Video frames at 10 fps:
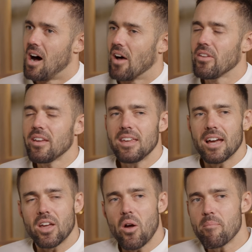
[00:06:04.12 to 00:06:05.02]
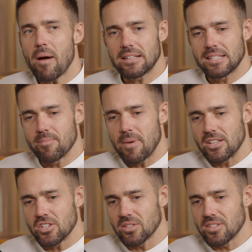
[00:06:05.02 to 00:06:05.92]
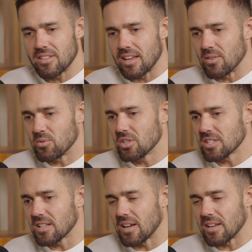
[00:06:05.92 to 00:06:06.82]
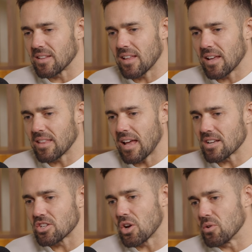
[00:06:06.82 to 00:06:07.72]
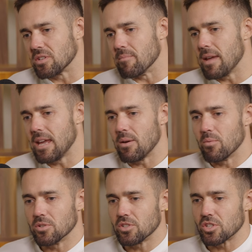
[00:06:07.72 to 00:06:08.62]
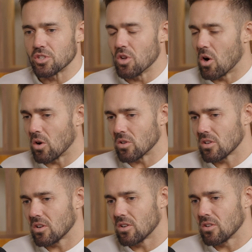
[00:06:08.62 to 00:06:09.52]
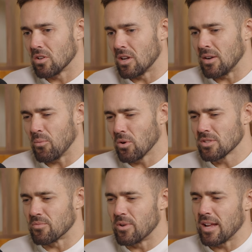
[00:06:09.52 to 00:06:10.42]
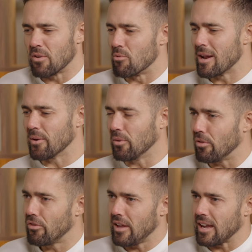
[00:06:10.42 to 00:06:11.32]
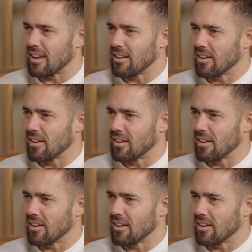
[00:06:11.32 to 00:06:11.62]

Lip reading: I think, yeah, going back to the Made in Chelsea thing, it was just like that show to me was just not, it wasn't really a real thing.